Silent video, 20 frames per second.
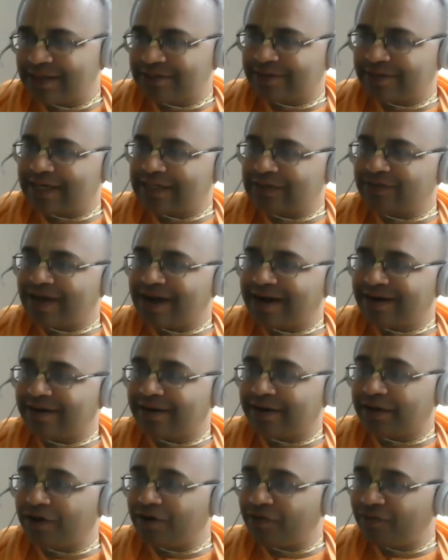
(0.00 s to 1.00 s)
So that's why at a
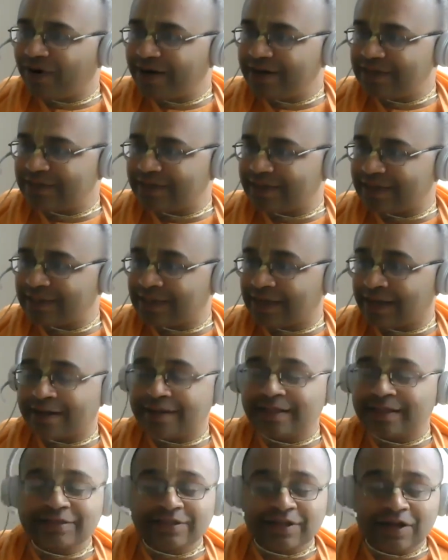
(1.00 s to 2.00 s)
neophyte stage,
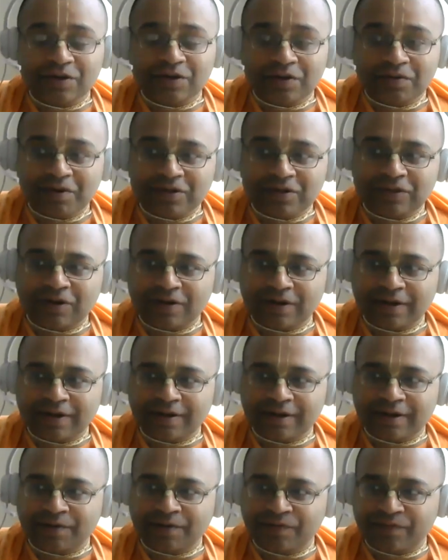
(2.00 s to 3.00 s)
Haridas Thakur was not in
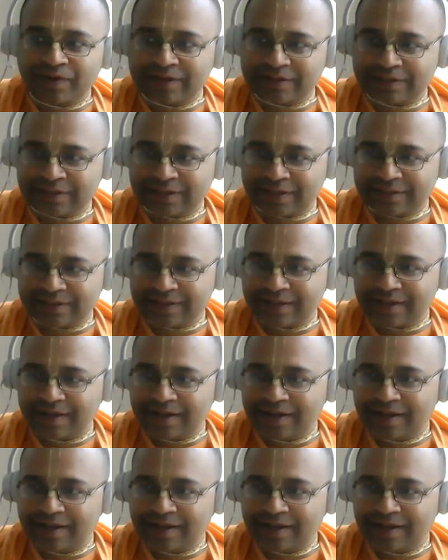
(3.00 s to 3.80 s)
a neophyte stage.